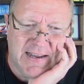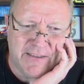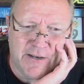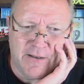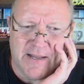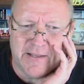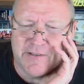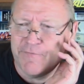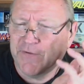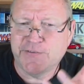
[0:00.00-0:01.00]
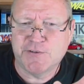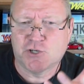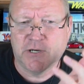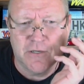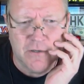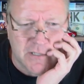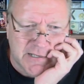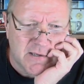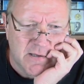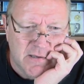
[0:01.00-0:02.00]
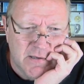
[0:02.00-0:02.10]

at the defense attorney going like,